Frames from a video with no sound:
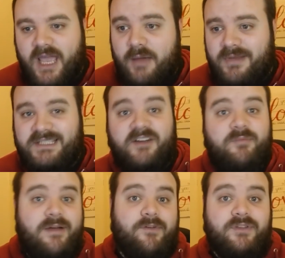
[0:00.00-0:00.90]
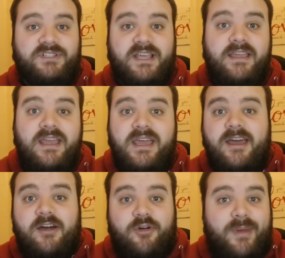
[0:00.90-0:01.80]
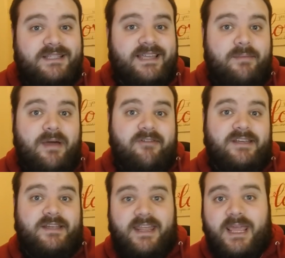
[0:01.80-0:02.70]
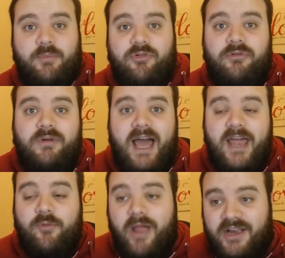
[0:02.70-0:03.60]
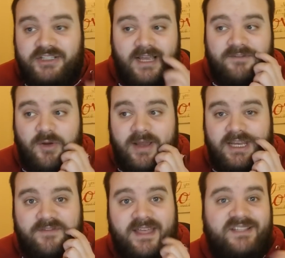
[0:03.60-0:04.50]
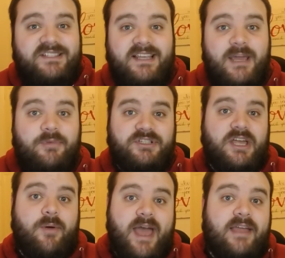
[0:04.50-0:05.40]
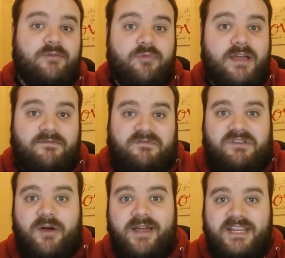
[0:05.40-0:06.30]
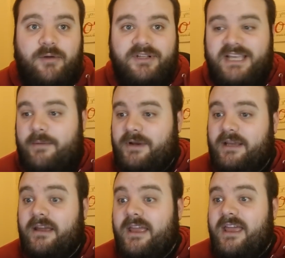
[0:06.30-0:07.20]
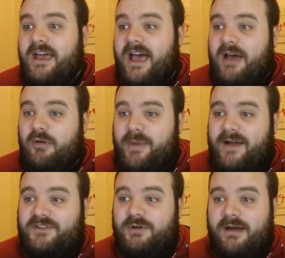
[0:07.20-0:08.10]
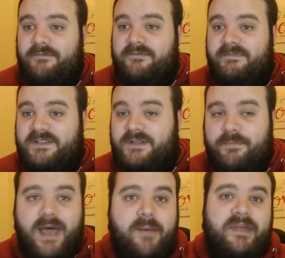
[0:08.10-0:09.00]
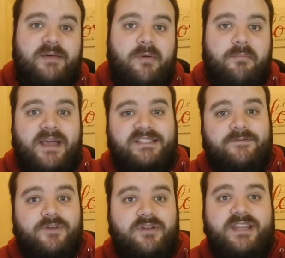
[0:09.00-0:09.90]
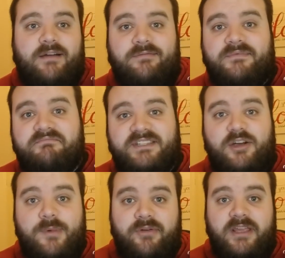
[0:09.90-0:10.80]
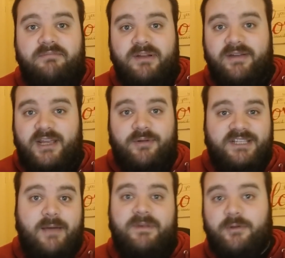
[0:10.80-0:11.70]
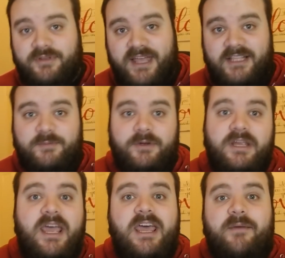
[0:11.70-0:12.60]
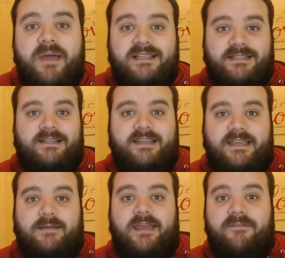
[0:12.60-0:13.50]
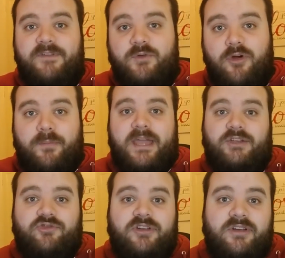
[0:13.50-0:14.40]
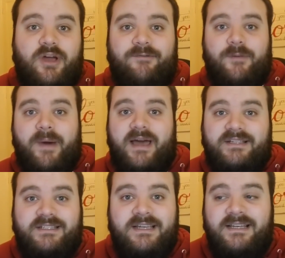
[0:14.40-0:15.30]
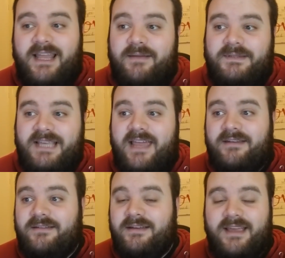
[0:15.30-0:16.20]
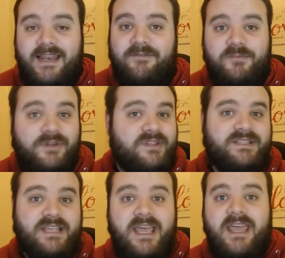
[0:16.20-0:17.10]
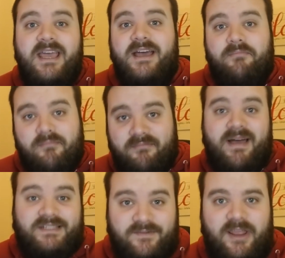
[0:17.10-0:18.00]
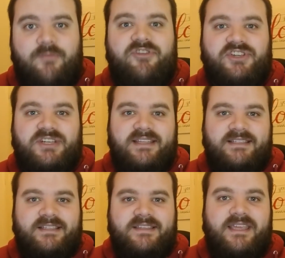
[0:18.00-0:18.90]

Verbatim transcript: Uh, myself, my fiance we're meant to get married in April, and we actually have no idea if that's still able to go ahead. We have no idea what's happening. Uh, we may have to have just a bare minimum massive cut down ceremony. No idea what's happening with that. But basically, if you were a patron over the past like 10, 11 months, massively appreciate it.